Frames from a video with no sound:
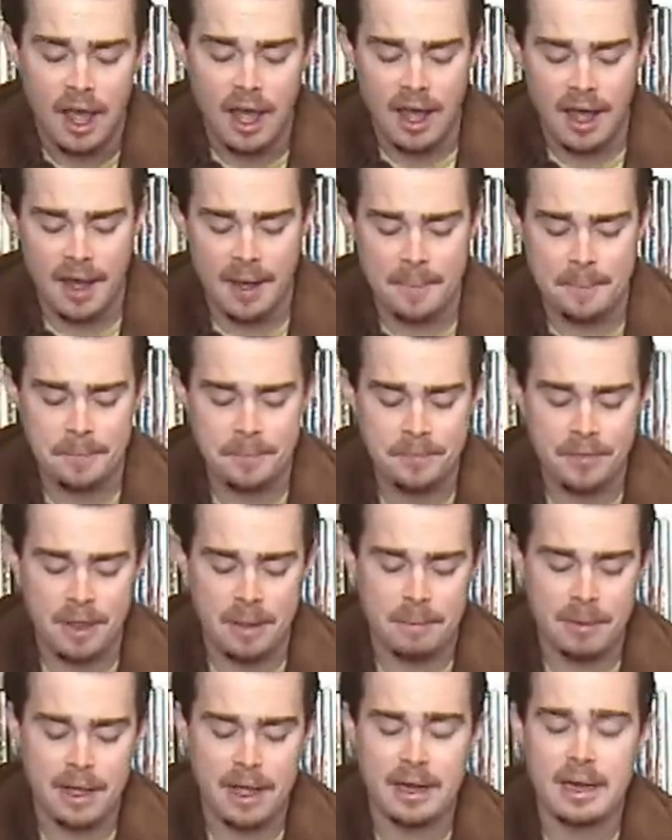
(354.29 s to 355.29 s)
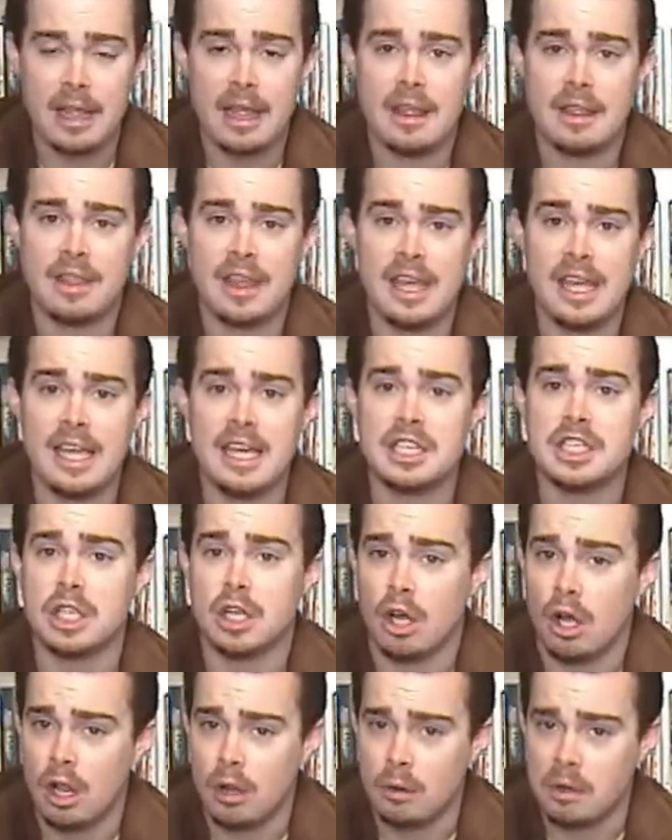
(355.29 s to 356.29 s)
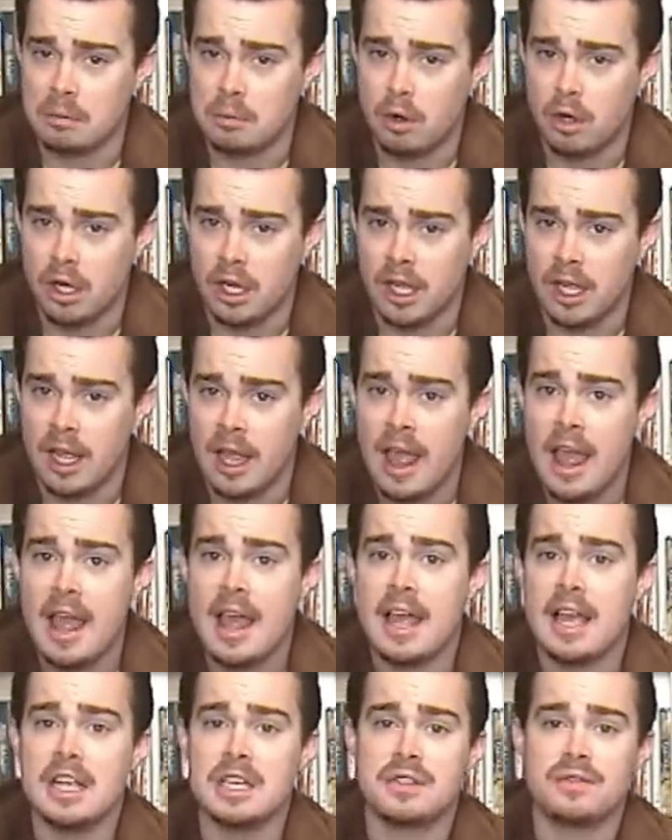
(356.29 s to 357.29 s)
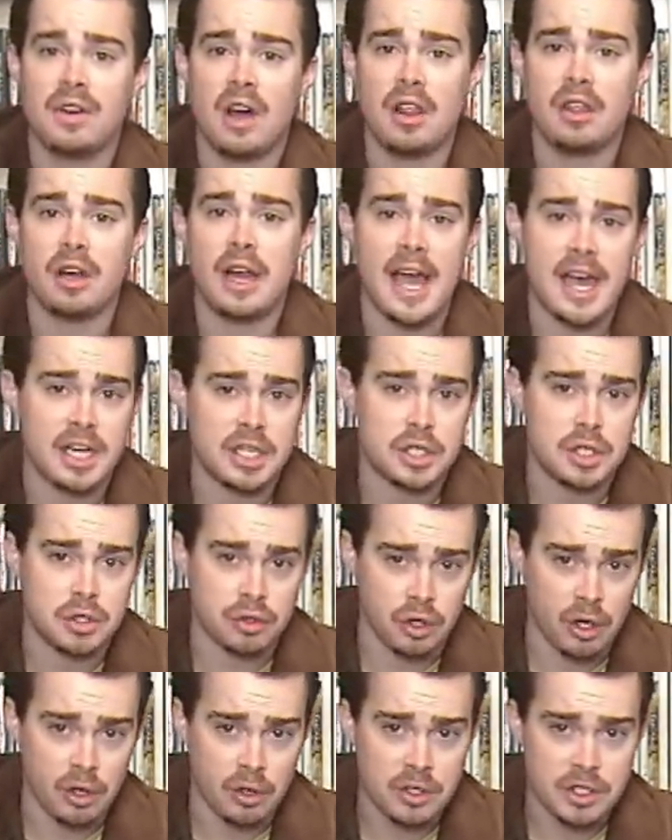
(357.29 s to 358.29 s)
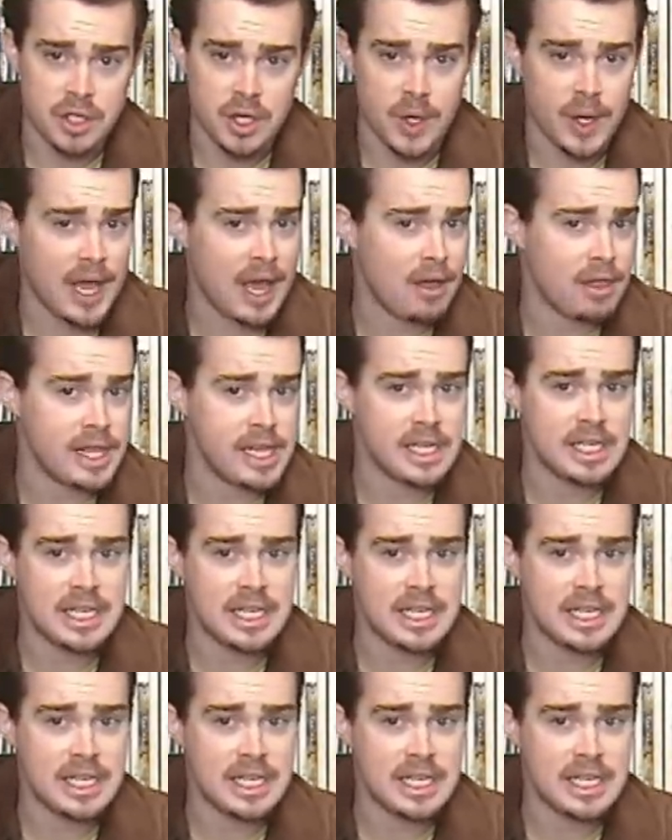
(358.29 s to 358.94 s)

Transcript: Um, but he gets a call one morning, his father had a stroke, so now the